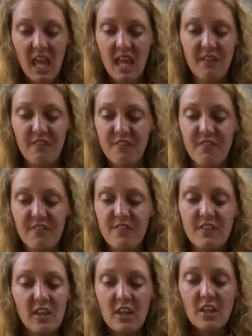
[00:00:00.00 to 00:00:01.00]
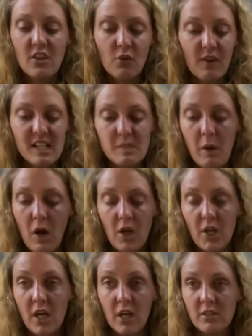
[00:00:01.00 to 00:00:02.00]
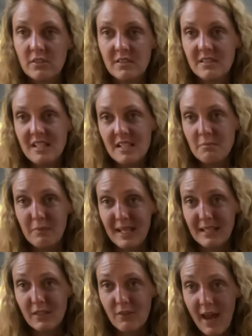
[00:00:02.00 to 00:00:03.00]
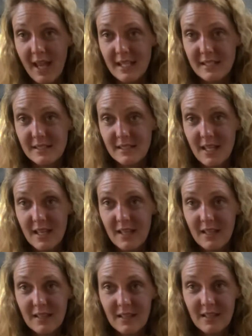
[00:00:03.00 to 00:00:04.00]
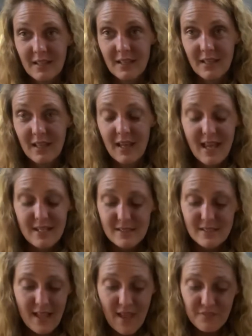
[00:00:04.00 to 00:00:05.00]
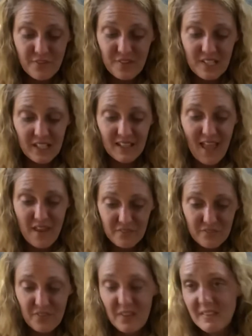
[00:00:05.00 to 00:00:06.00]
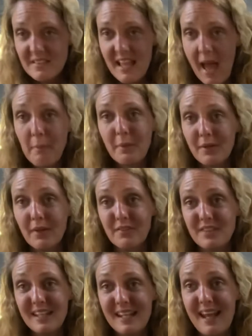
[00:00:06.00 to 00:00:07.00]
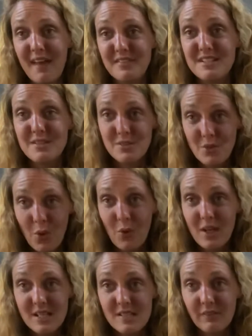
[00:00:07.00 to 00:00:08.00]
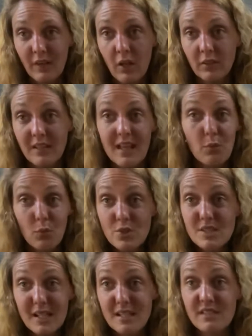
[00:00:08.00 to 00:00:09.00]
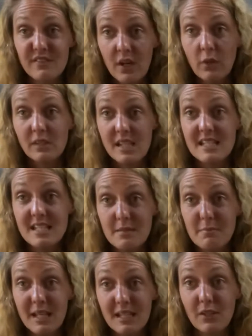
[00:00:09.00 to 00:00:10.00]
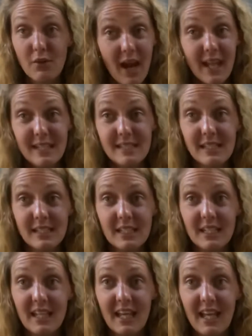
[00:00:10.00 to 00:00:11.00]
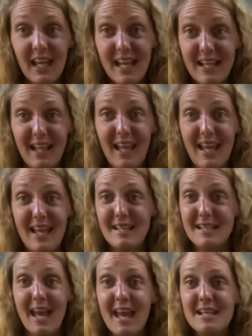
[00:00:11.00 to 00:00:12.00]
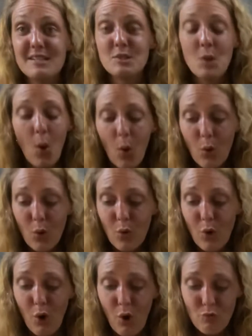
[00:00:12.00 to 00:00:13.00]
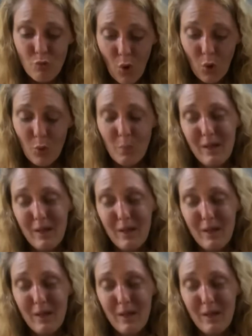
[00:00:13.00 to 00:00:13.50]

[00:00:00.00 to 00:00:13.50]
If your ex-partner didn't make the grade, it's everything that's happened after he left is not his fault. It wasn't his fault he didn't make the grade. He's not a wrong